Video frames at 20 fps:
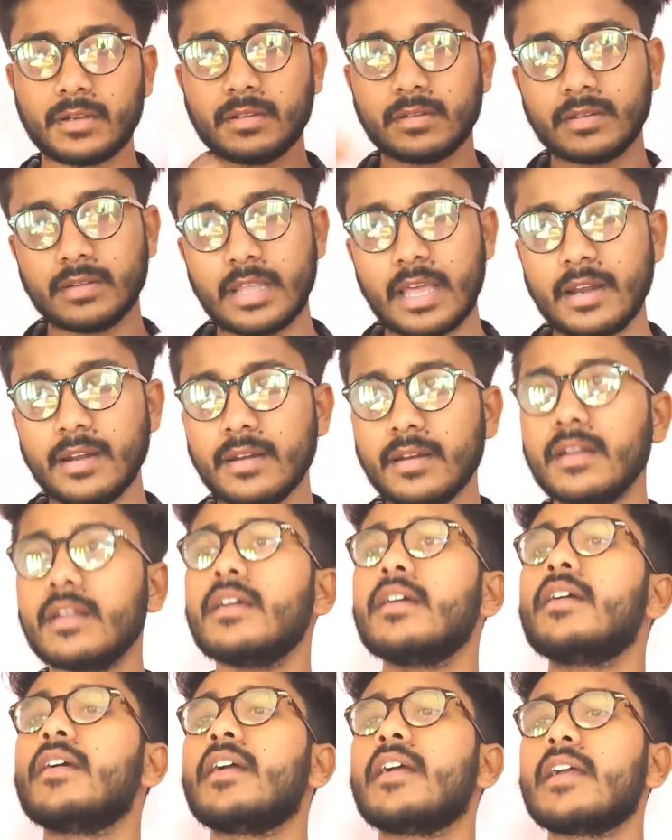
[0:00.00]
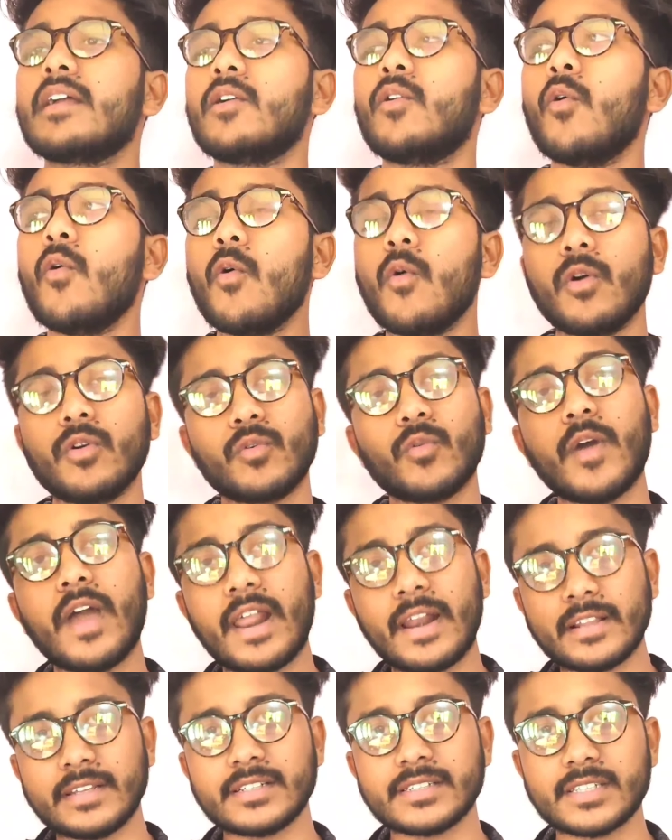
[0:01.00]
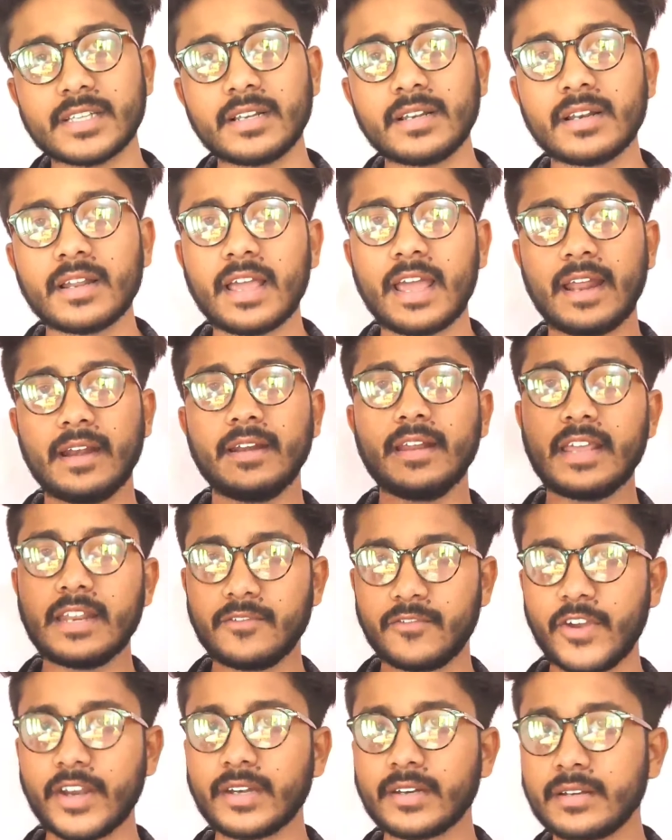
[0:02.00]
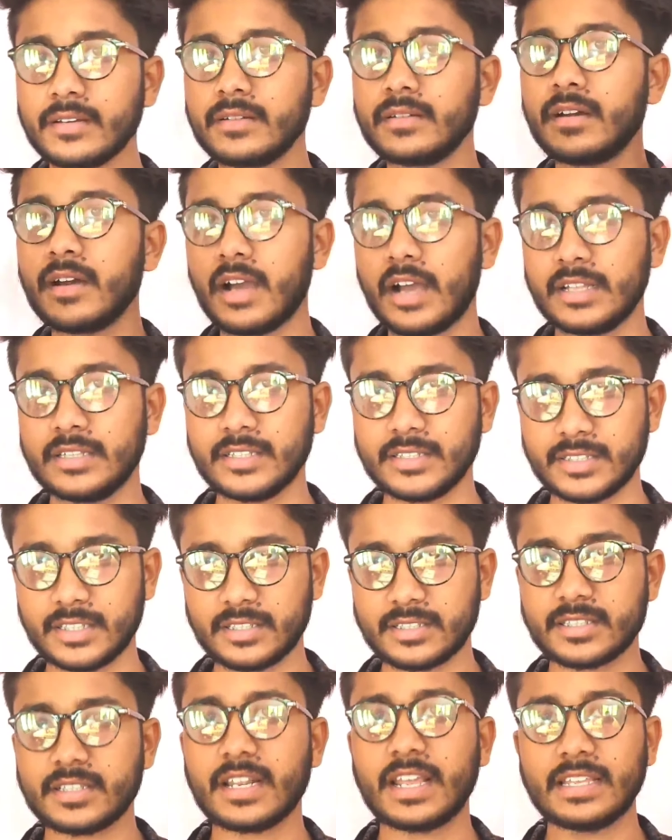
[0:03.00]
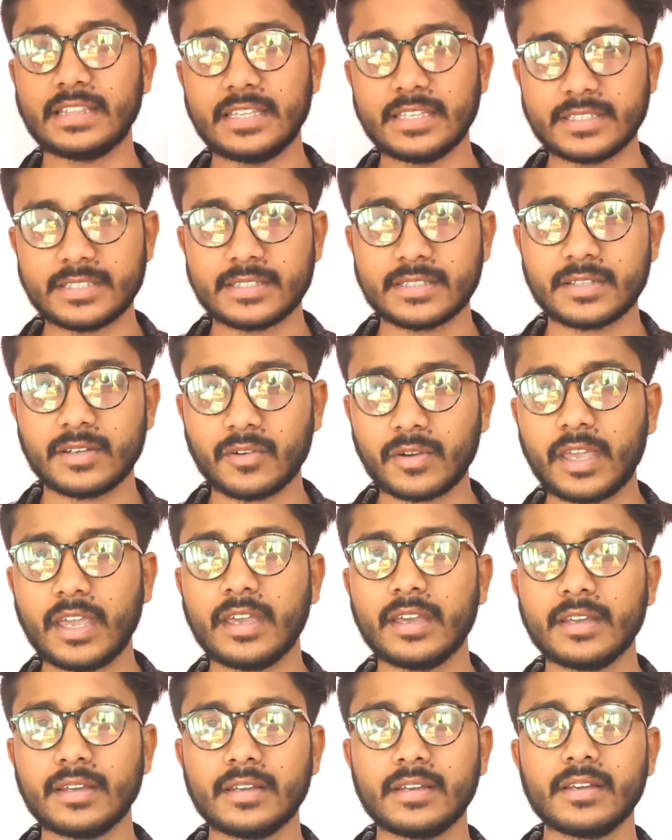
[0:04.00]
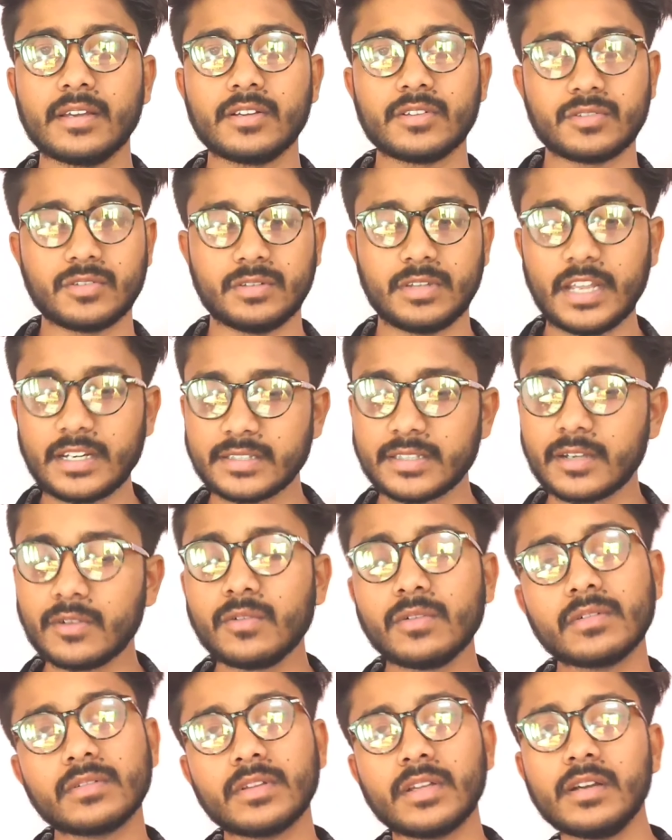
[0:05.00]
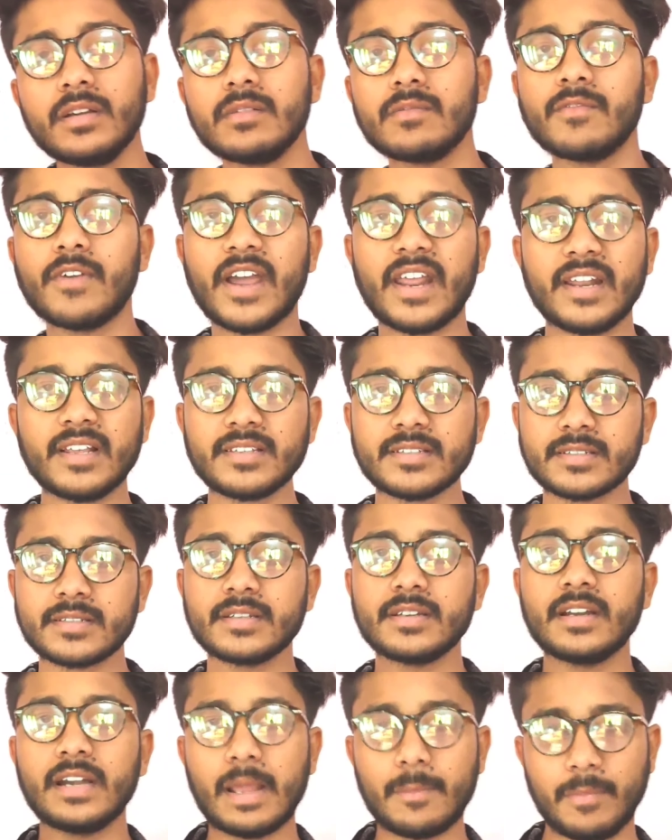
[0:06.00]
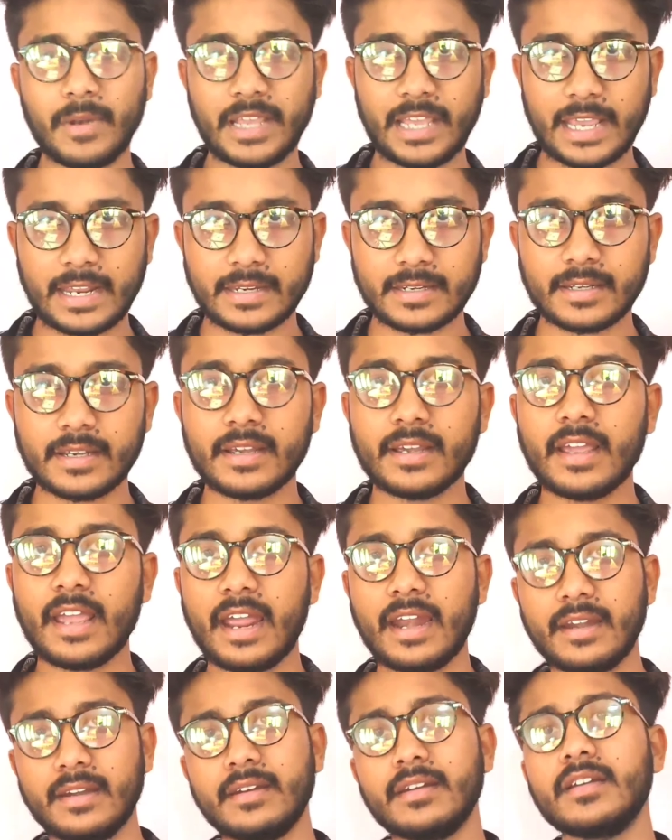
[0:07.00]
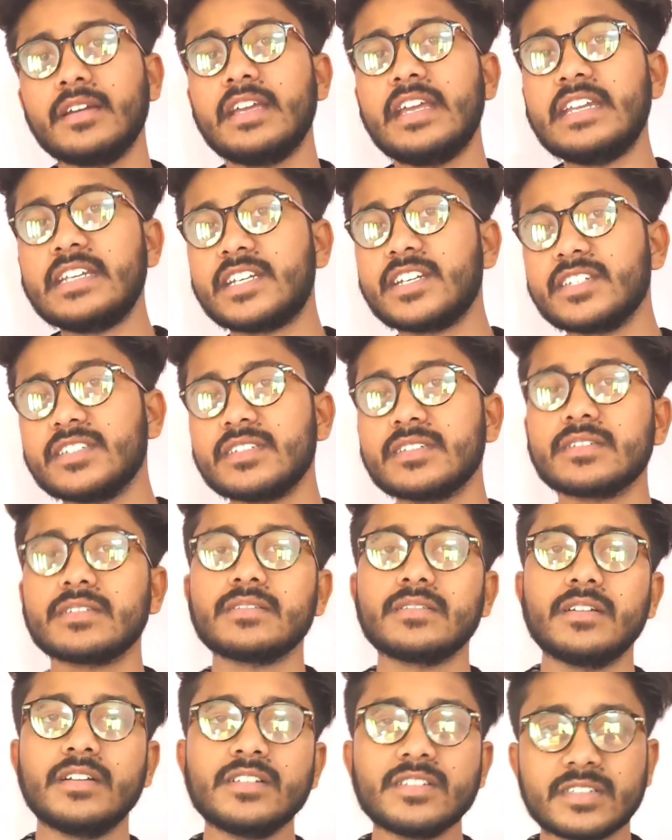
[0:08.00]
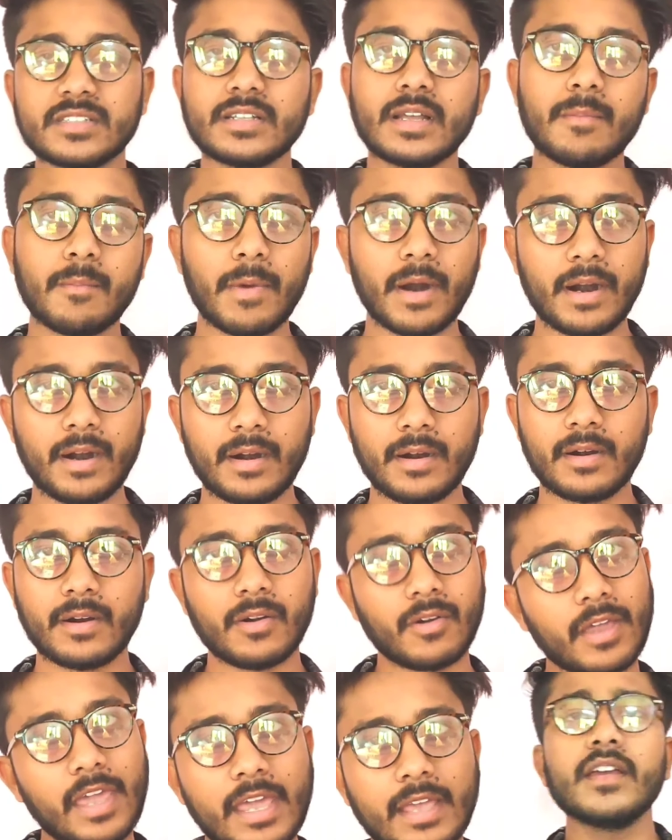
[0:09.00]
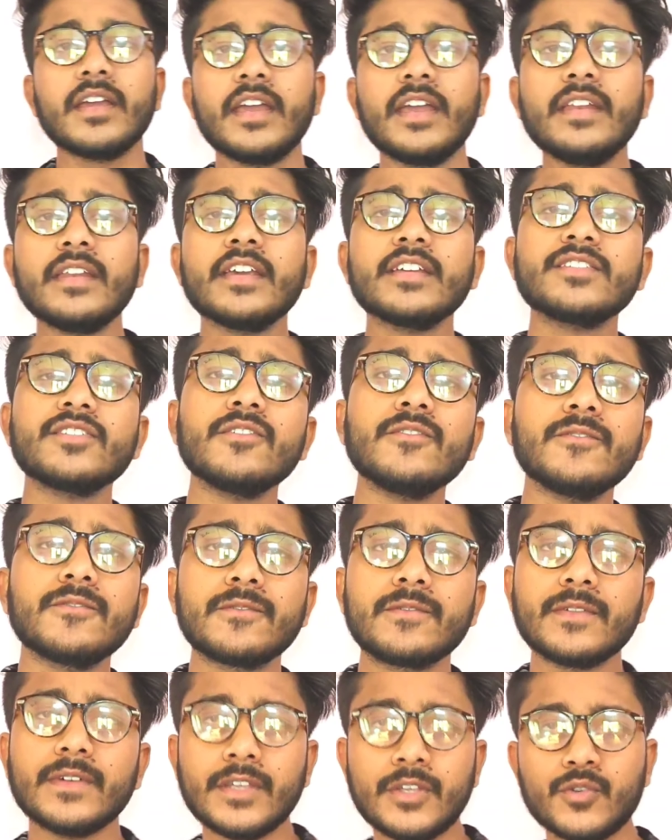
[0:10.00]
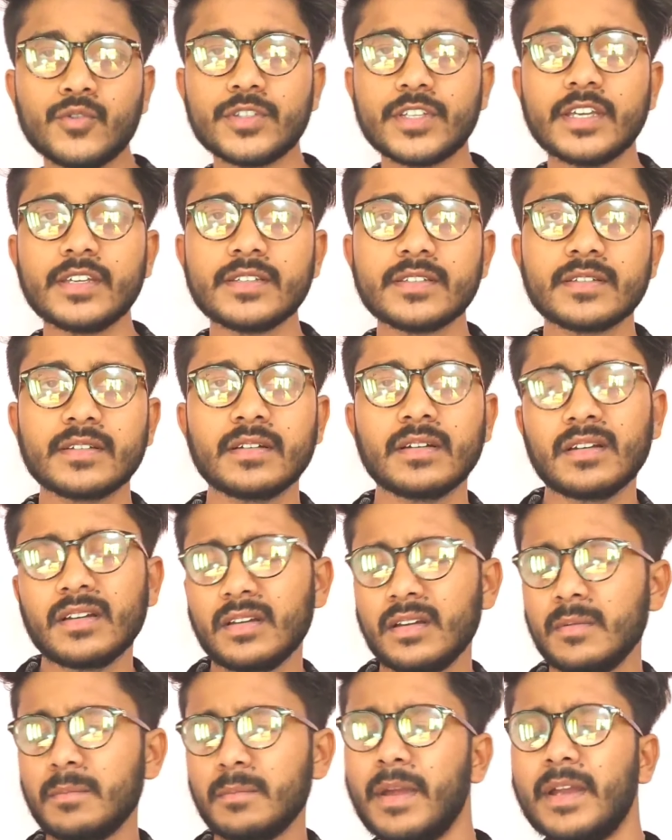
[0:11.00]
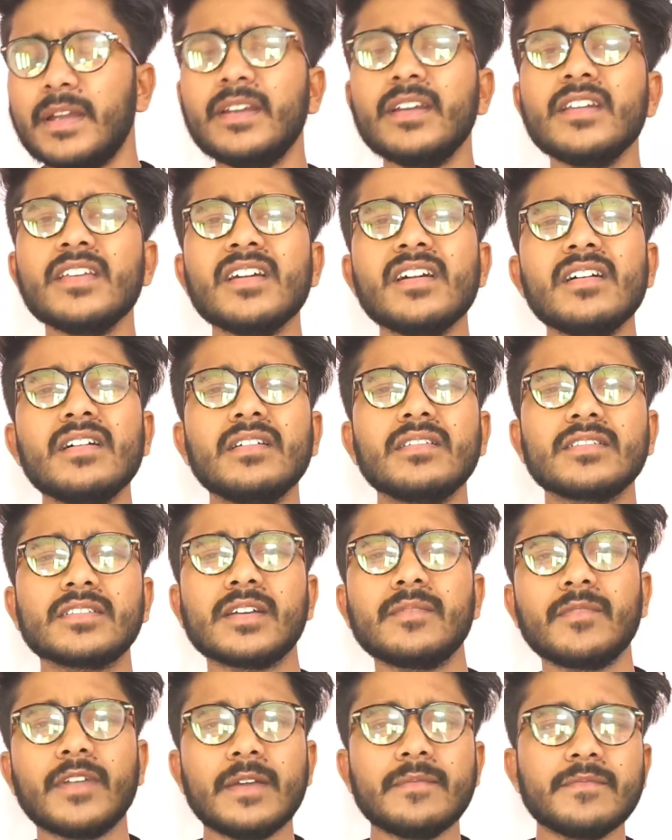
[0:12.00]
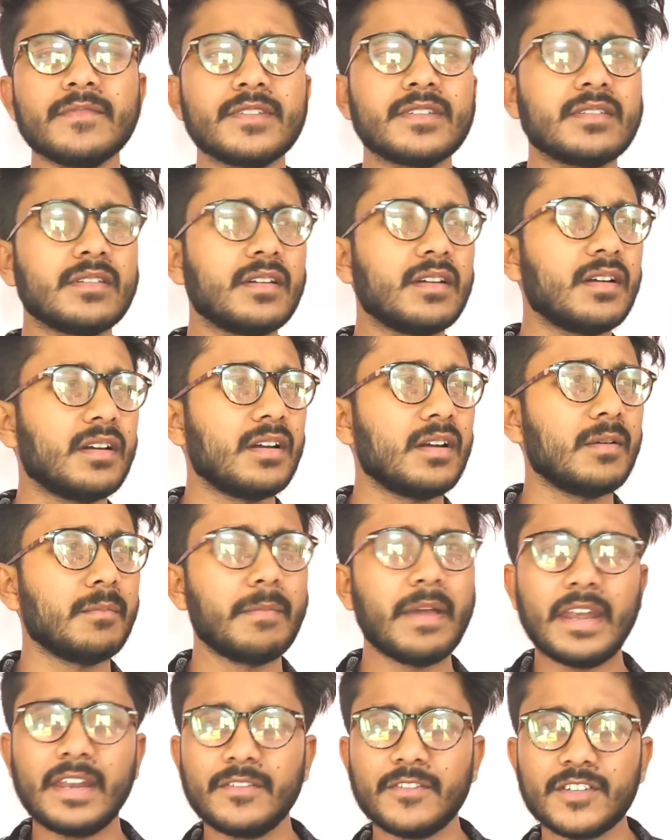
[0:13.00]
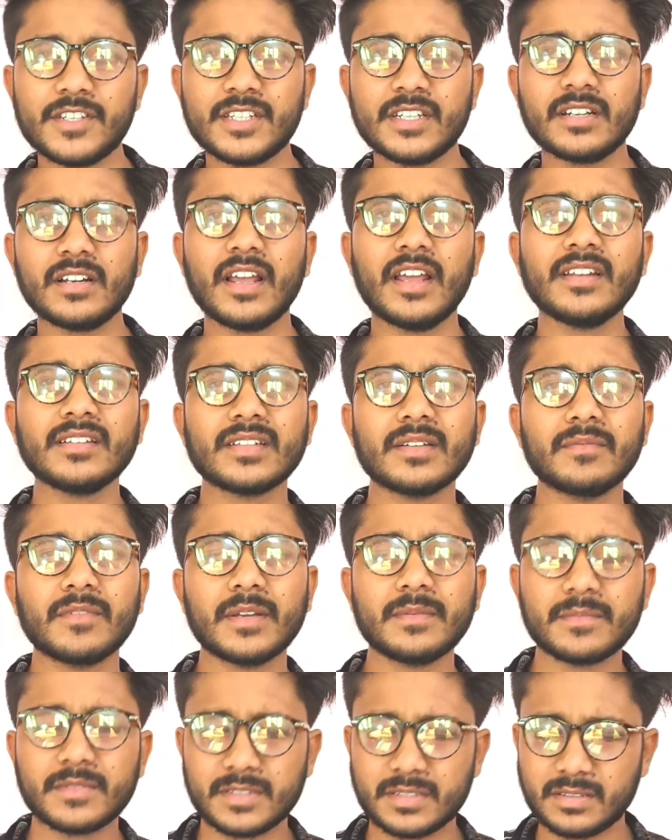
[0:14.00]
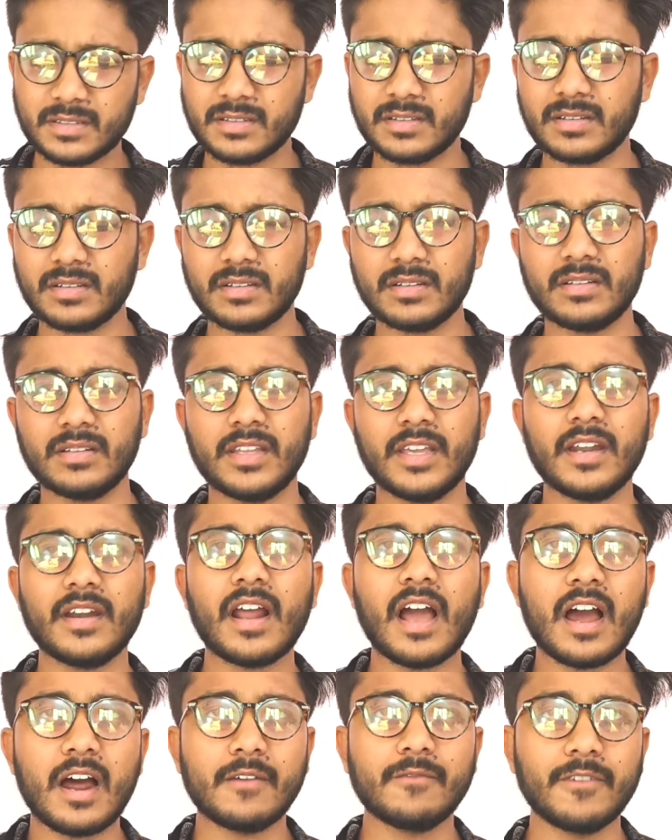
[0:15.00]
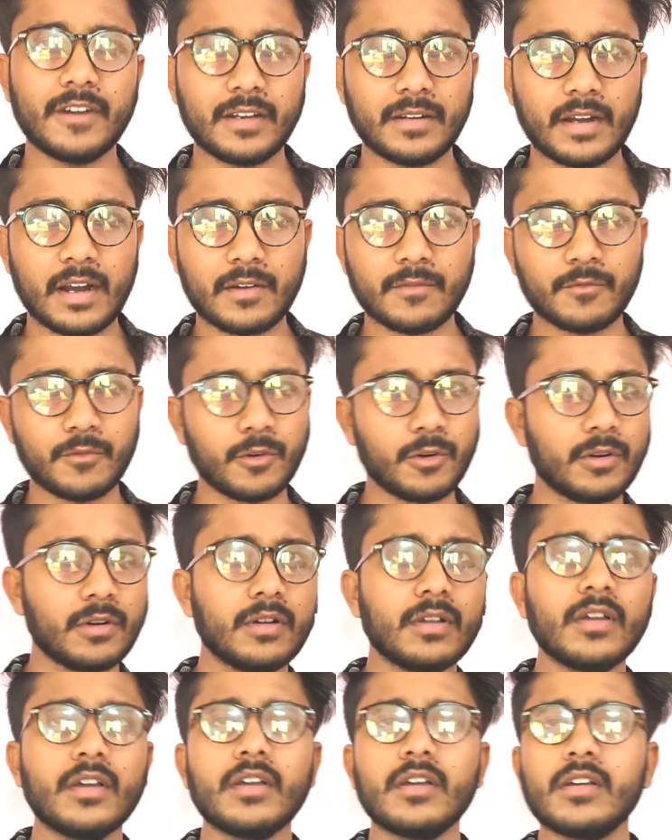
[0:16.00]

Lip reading: then go to another cell and infect other cells like this. Okay, so that's how the virus replicate and increase its number. Okay, in case of uses, bacteria sometimes beneficial and sometimes they are harmful.